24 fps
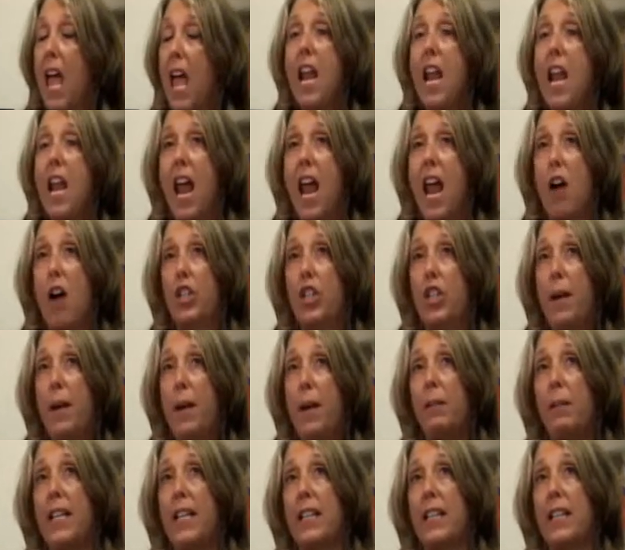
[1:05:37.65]
Now she
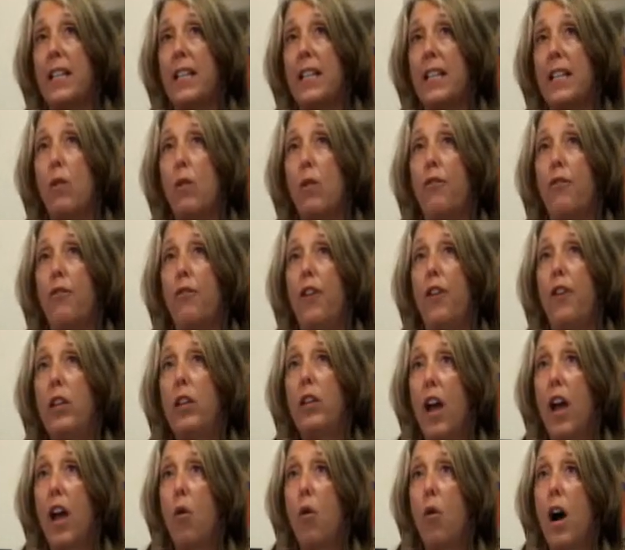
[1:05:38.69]
placed
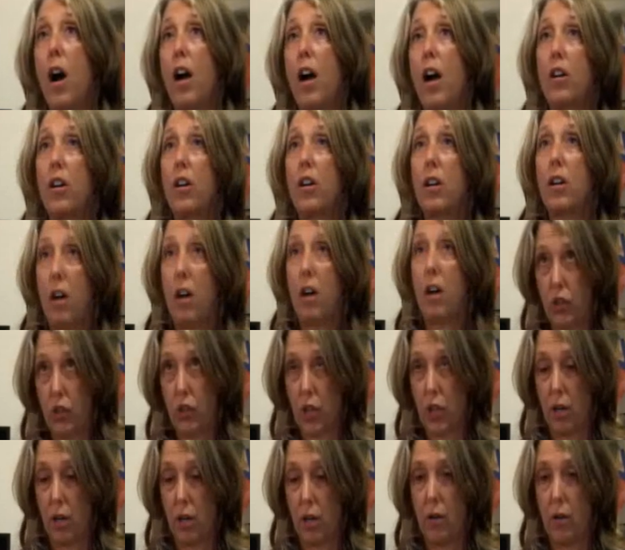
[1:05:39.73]
Linguafolio under
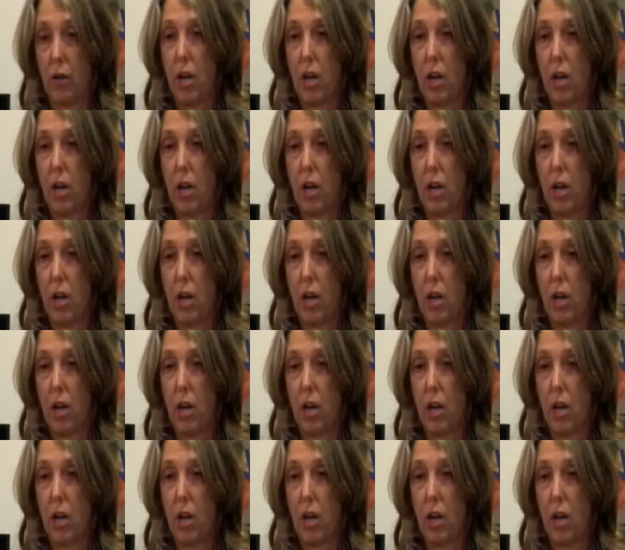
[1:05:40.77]
culture,